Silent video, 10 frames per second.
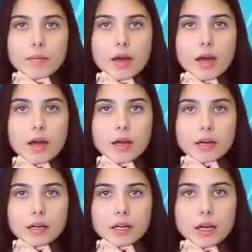
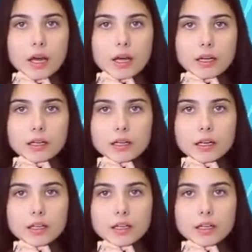medicated.